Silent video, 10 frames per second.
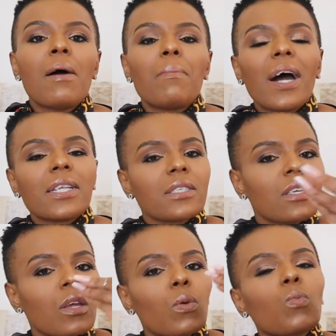but
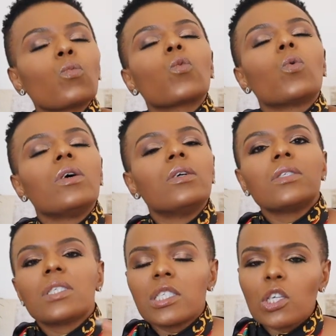
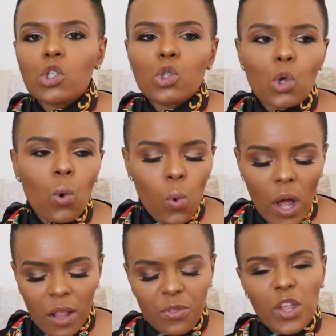sits so well.